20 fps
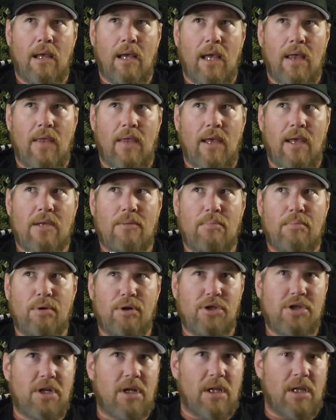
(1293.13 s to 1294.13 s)
I think it's
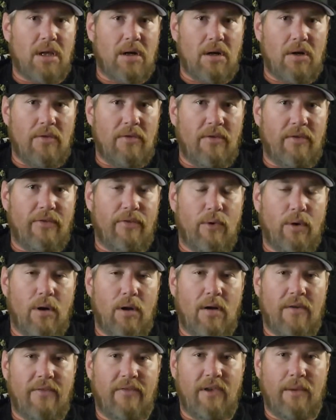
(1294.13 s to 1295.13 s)
pushing a little over
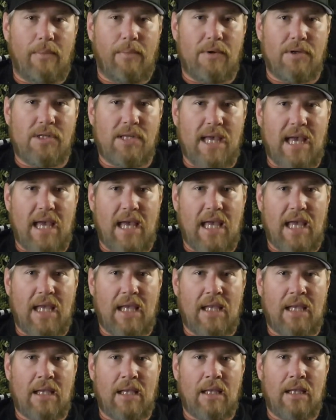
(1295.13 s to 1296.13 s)
400 feet per
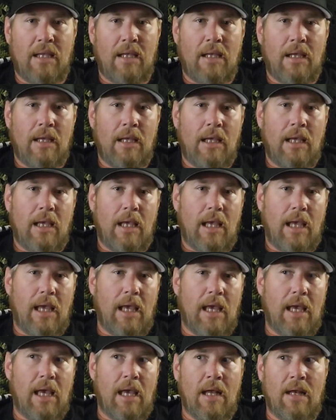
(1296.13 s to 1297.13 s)
second
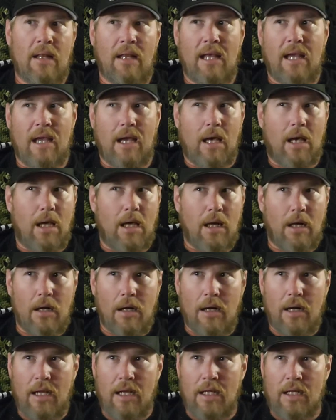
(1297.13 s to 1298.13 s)
and like
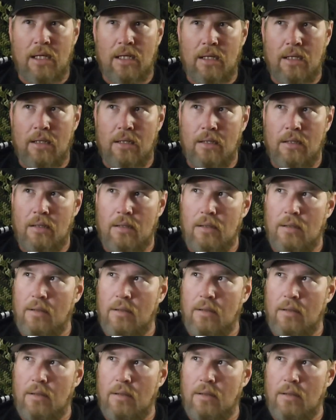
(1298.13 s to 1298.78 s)
100 and